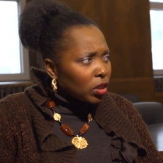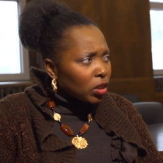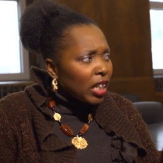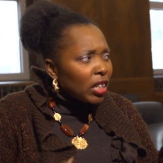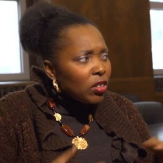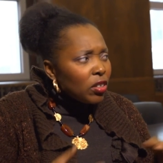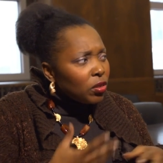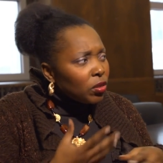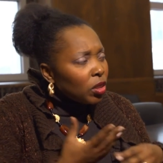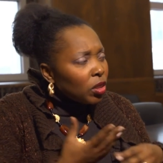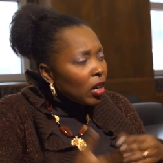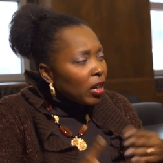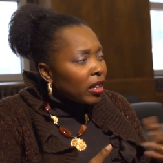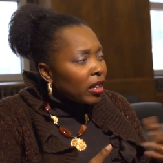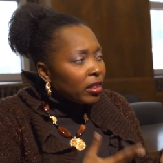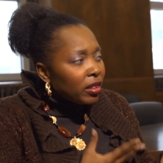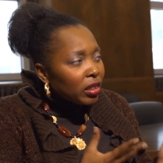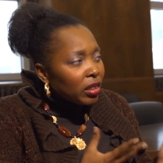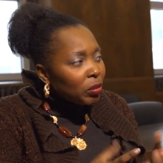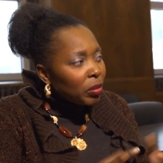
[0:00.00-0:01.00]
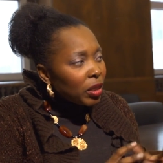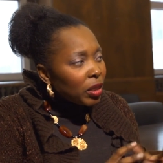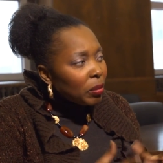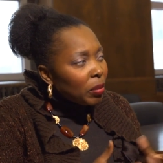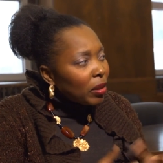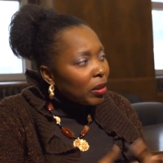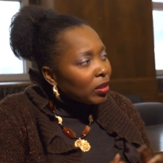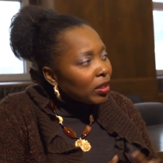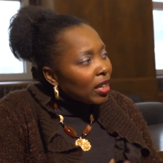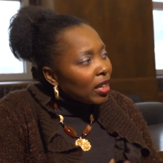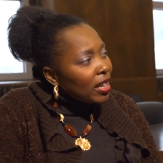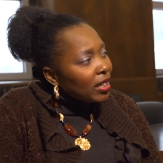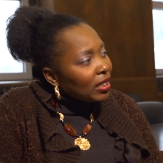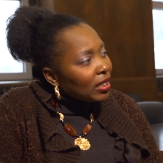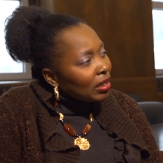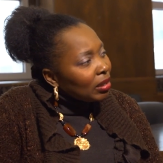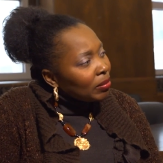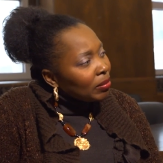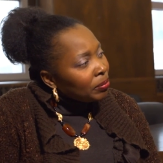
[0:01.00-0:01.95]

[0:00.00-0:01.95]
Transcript: Can you talk a little bit about that?